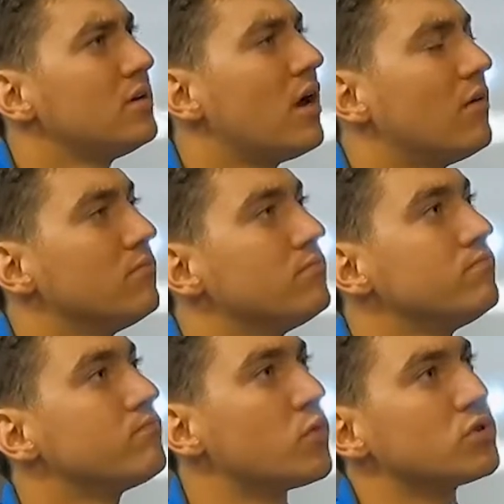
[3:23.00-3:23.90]
No,
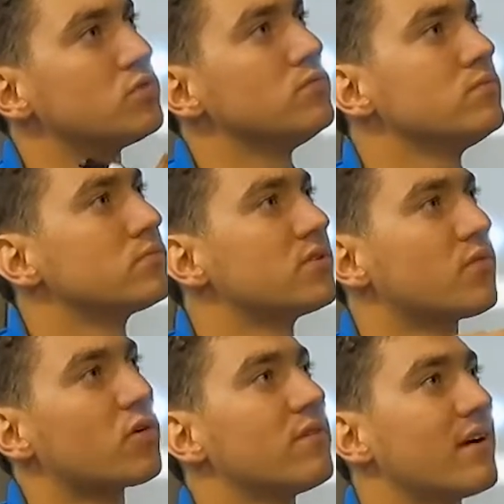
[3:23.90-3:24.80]
1, 2, 3,
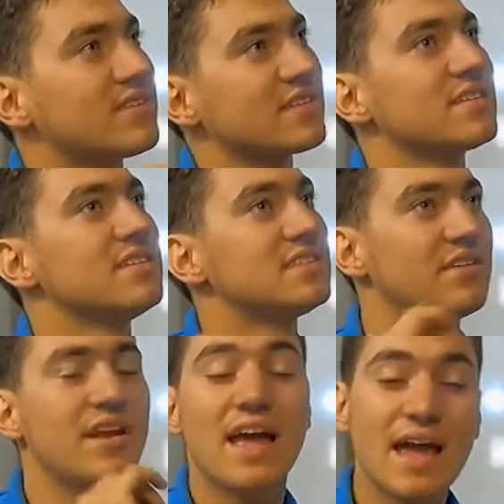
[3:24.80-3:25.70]
4, 5, 6,
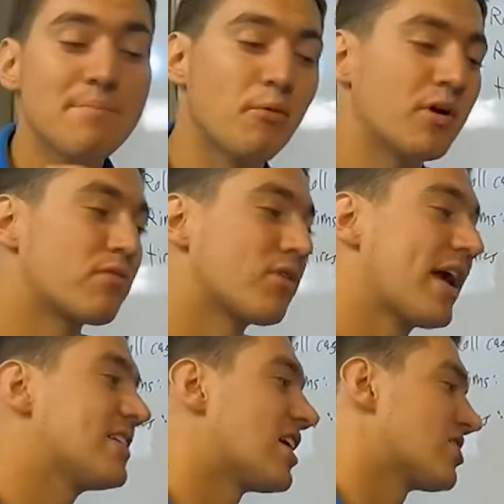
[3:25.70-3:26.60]
7. Yeah, 8-point roll
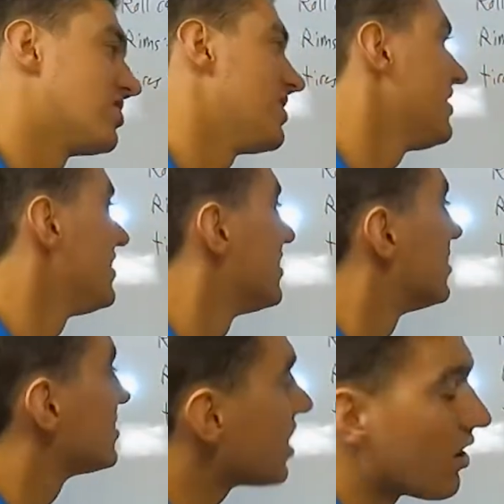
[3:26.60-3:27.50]
cage actually.
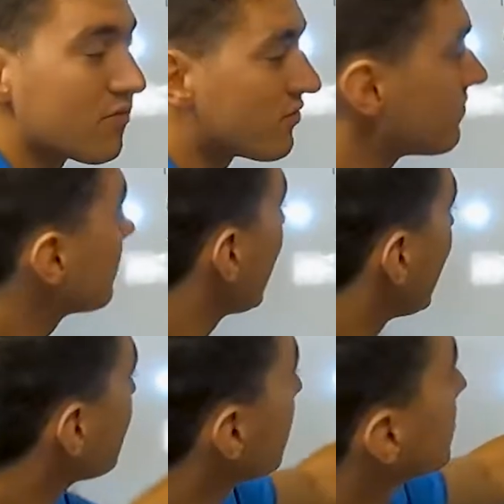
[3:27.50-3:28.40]
So an
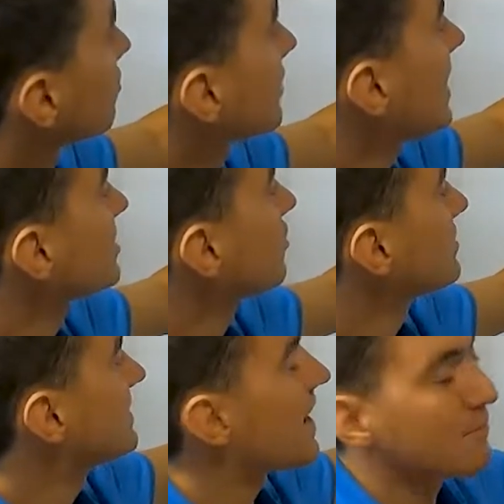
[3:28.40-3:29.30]
8-point roll cage
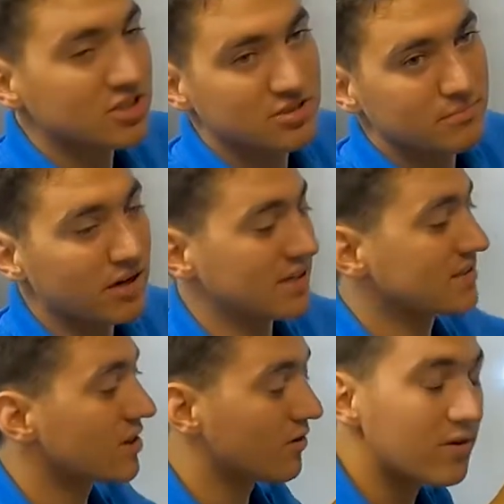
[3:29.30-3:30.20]
costs that much money.
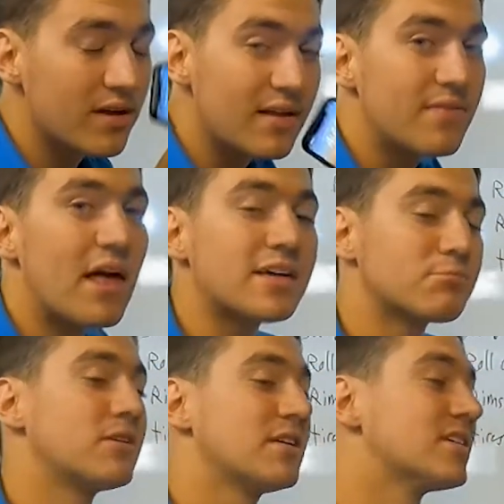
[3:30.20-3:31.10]
So that's
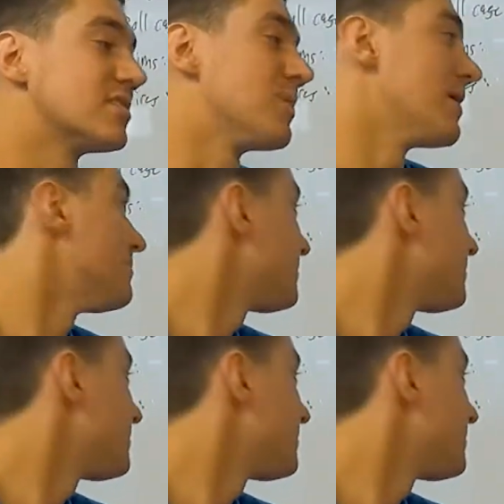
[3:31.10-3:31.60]
pretty good to me.